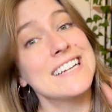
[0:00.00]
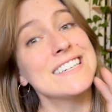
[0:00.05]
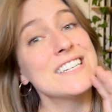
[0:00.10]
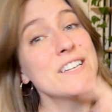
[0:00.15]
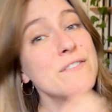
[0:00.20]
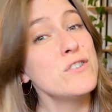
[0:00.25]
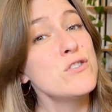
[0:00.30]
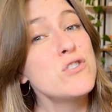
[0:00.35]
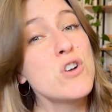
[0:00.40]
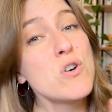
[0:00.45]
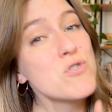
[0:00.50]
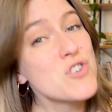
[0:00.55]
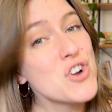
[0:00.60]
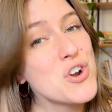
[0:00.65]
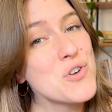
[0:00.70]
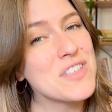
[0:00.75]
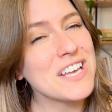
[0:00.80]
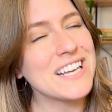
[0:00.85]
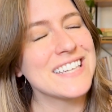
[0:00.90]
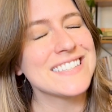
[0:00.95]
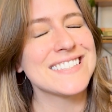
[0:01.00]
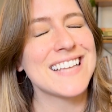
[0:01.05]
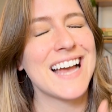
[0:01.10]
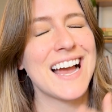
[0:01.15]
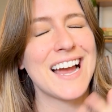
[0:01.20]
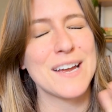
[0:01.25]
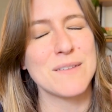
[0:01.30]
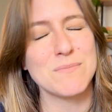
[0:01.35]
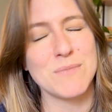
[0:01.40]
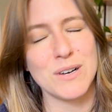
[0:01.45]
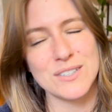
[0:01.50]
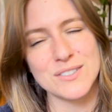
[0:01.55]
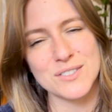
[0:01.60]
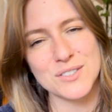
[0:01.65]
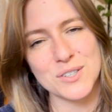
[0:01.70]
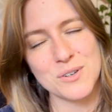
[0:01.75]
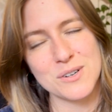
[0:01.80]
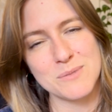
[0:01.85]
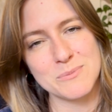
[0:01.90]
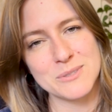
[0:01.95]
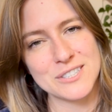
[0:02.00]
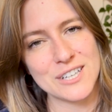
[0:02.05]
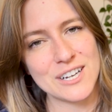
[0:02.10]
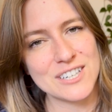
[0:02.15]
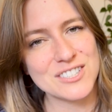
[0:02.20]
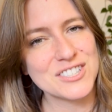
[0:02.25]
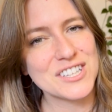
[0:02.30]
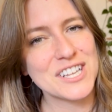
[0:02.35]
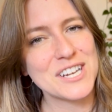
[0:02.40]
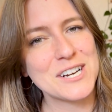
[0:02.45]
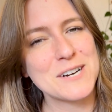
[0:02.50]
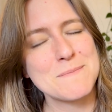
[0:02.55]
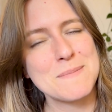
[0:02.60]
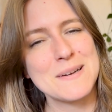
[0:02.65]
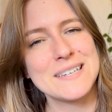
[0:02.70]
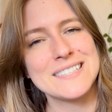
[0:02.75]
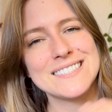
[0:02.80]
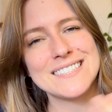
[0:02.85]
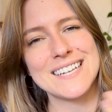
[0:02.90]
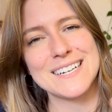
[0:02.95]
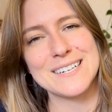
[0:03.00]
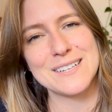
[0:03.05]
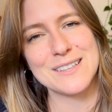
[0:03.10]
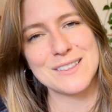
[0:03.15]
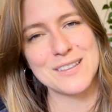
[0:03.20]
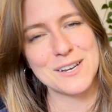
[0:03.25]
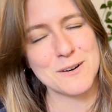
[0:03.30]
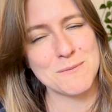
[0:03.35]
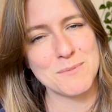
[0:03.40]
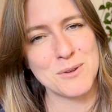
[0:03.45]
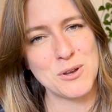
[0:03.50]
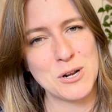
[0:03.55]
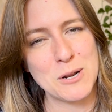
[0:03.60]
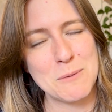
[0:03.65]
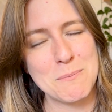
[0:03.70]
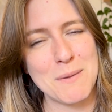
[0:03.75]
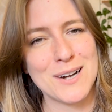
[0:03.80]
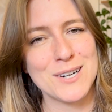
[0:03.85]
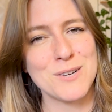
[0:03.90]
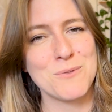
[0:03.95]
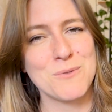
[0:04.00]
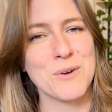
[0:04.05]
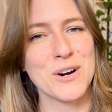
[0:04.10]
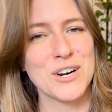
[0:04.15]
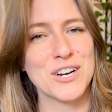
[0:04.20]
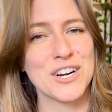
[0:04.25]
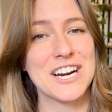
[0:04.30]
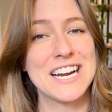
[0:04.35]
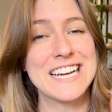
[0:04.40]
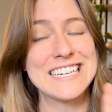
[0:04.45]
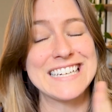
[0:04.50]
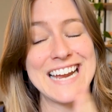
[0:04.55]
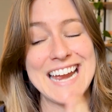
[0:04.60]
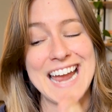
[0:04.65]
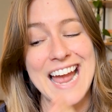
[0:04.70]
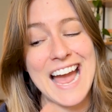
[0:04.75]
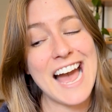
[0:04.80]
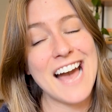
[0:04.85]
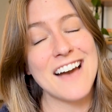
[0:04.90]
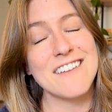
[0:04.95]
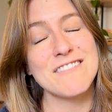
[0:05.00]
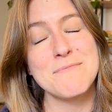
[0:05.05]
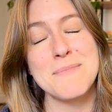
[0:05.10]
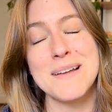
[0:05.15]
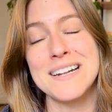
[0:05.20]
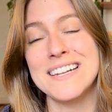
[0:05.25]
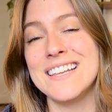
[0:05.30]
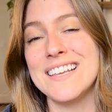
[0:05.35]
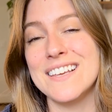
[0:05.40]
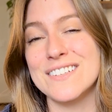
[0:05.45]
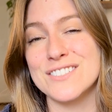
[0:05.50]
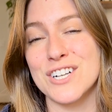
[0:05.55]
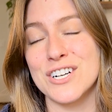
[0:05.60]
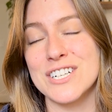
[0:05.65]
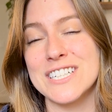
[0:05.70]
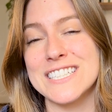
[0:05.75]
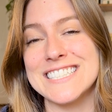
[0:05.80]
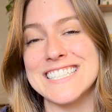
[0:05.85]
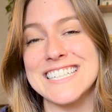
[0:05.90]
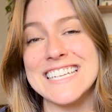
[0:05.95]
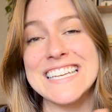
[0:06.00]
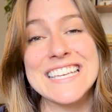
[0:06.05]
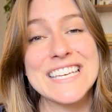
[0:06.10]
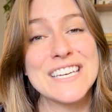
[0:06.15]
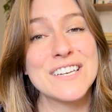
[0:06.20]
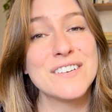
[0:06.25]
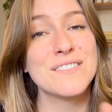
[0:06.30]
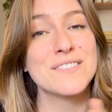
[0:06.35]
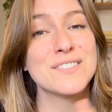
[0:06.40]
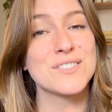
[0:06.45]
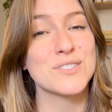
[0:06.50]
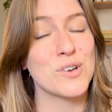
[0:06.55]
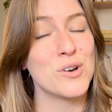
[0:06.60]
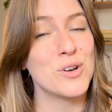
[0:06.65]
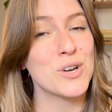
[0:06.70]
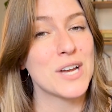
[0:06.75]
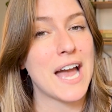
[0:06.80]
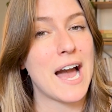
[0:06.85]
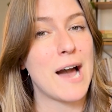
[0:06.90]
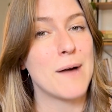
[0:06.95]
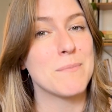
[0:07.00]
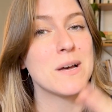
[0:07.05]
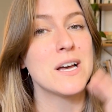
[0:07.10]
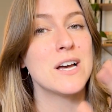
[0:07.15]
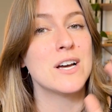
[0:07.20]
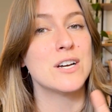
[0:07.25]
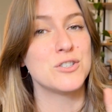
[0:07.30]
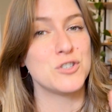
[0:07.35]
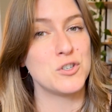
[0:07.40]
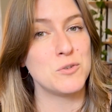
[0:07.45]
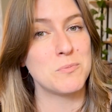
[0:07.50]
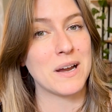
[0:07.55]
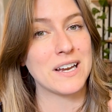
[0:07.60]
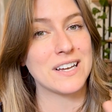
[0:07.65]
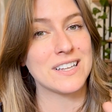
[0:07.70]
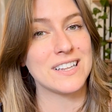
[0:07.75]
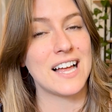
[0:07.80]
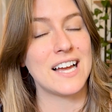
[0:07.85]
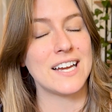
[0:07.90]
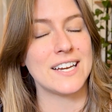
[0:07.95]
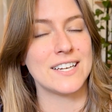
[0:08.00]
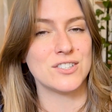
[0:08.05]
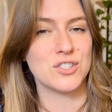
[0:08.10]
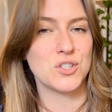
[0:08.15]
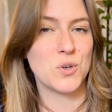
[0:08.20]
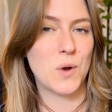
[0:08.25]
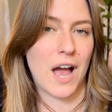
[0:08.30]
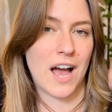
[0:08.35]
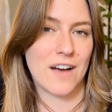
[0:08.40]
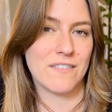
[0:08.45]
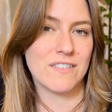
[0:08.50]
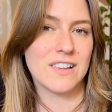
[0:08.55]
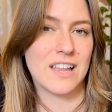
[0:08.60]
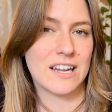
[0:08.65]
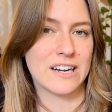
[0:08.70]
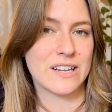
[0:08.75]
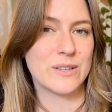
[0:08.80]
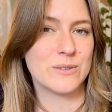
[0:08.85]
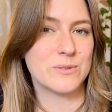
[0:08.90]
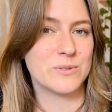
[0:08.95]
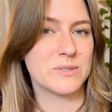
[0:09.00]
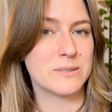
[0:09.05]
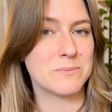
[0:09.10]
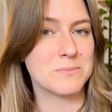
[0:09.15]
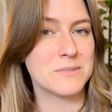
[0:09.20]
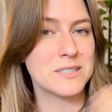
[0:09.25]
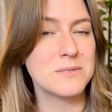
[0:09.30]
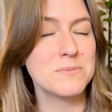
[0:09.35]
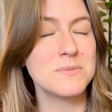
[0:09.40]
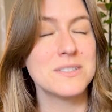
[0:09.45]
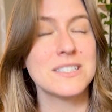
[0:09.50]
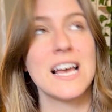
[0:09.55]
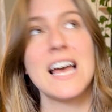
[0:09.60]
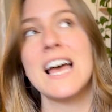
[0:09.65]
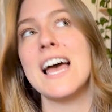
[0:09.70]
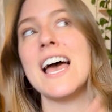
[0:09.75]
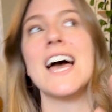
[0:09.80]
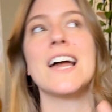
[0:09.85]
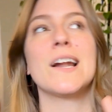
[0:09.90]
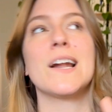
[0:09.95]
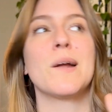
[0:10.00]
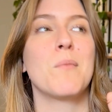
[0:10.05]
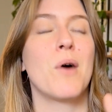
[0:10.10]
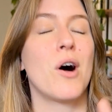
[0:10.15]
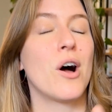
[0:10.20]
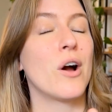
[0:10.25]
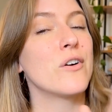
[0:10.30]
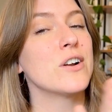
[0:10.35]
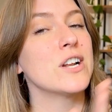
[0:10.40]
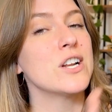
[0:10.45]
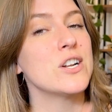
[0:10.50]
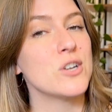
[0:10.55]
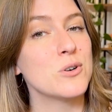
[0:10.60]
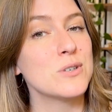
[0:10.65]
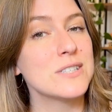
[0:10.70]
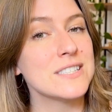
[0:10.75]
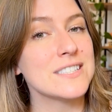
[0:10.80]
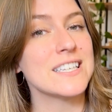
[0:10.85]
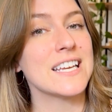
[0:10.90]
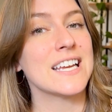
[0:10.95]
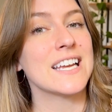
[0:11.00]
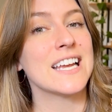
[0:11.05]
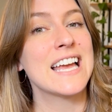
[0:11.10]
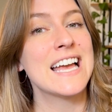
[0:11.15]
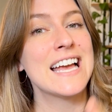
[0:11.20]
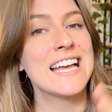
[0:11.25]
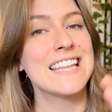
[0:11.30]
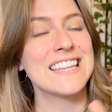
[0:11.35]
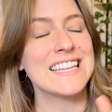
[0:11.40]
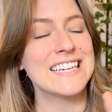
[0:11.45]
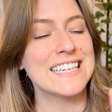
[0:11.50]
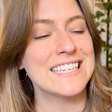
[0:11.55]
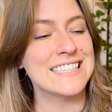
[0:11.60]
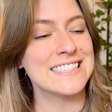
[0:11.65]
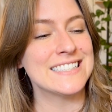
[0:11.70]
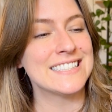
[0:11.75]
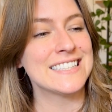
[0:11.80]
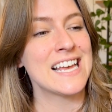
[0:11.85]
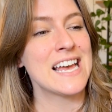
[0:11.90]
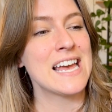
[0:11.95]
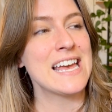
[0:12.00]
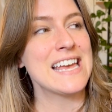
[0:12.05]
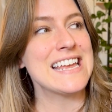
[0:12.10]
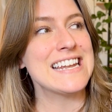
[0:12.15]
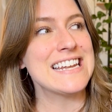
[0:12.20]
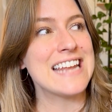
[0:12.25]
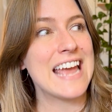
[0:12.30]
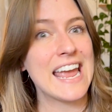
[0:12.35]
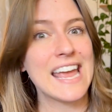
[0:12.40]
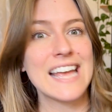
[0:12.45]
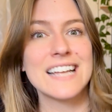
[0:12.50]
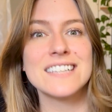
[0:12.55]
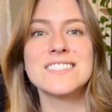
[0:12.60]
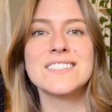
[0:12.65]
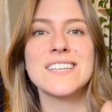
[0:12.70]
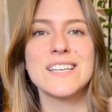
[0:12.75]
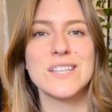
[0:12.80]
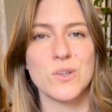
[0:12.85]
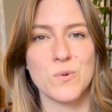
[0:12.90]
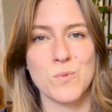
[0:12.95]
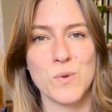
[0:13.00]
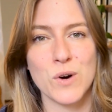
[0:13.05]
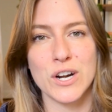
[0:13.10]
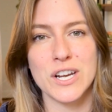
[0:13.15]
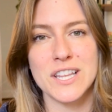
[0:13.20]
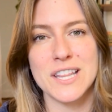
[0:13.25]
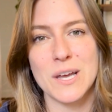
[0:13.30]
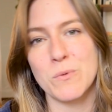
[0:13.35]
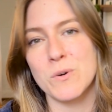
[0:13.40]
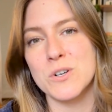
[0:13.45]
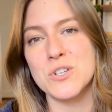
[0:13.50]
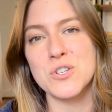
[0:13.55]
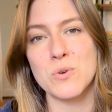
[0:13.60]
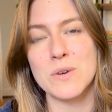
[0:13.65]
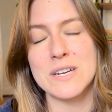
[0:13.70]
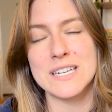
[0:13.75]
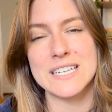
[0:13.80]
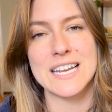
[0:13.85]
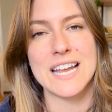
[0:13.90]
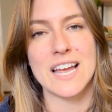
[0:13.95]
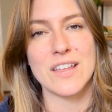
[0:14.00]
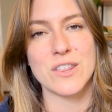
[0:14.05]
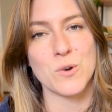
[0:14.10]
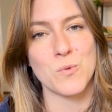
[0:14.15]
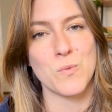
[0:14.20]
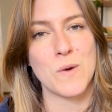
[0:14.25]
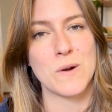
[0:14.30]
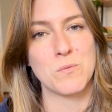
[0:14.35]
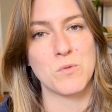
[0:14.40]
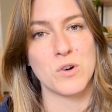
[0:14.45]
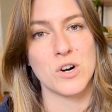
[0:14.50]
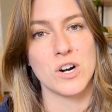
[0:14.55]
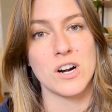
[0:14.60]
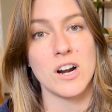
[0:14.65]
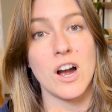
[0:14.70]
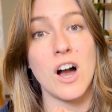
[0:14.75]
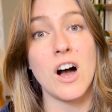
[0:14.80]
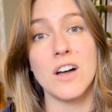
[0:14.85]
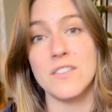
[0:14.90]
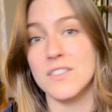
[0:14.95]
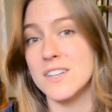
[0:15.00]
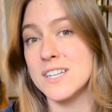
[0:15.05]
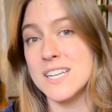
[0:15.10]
And if you don't know this, I am also a massage therapist and a therapeutic body worker, and I have been starting to give skullcap to my clients who have a lot of those symptoms. And I'm already noticing that it's enhancing the work that we're doing together when we're on the